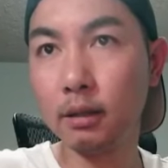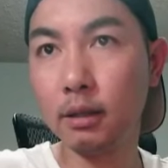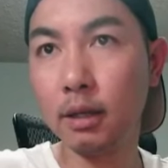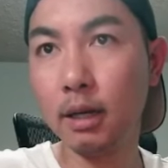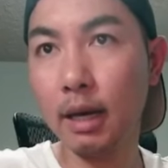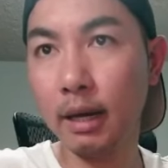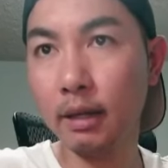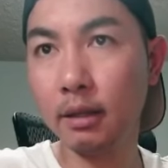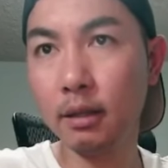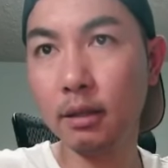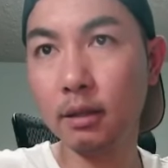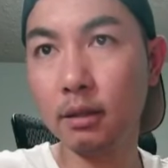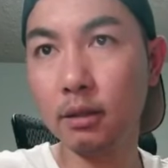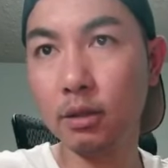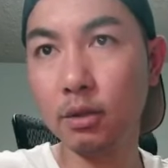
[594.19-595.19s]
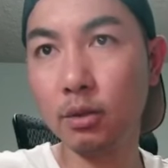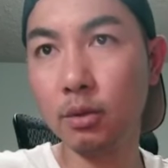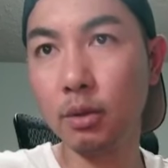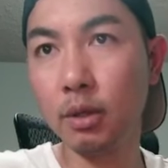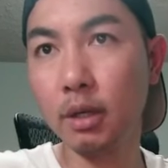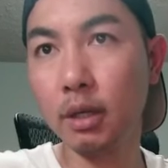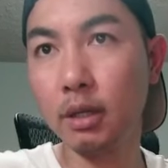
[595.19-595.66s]
light, you
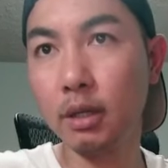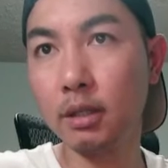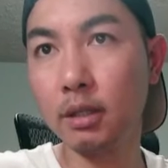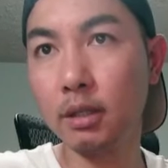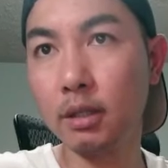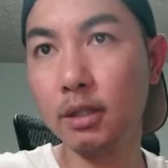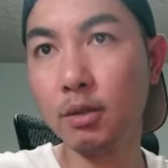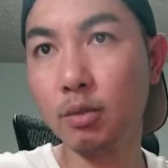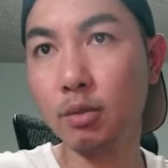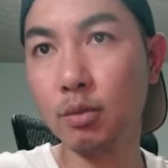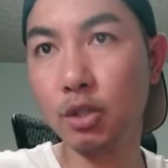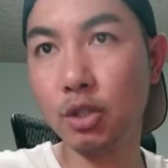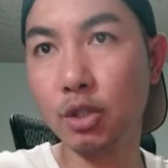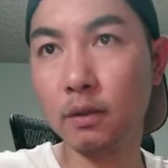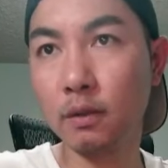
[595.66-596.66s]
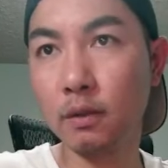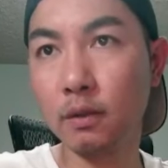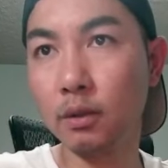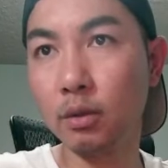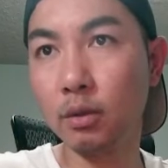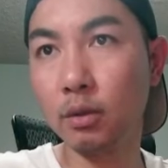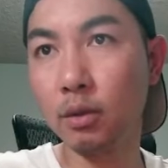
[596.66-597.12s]
can switch
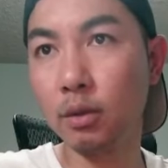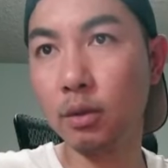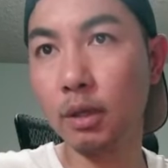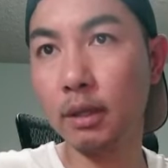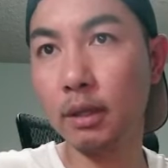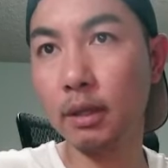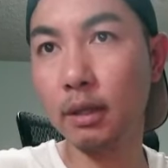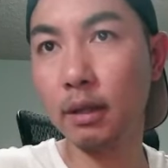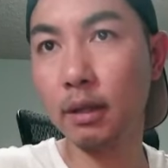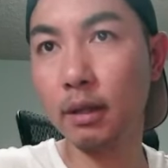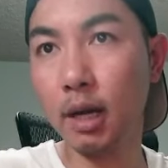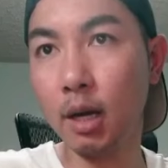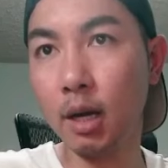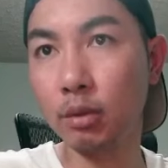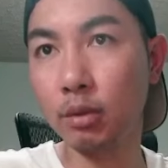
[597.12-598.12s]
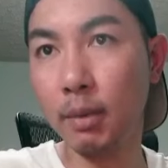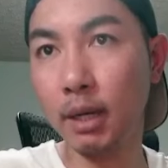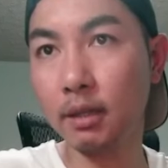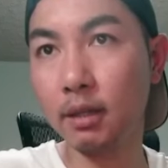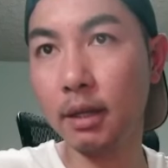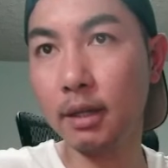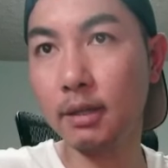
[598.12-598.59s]
you can let them time out by
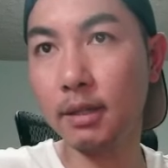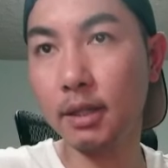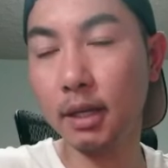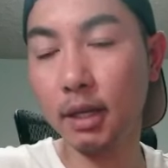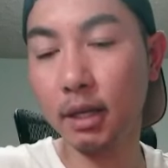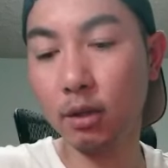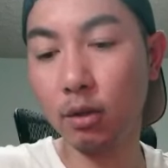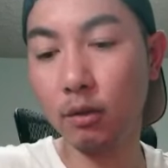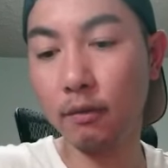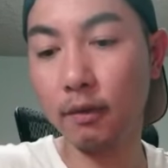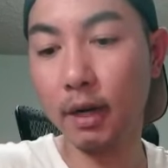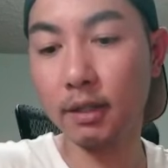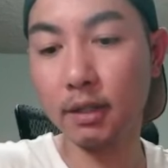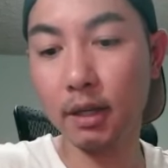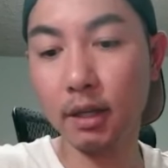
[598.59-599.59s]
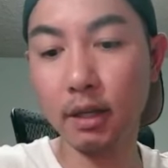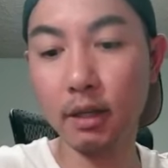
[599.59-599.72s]
10 seconds or 5 seconds.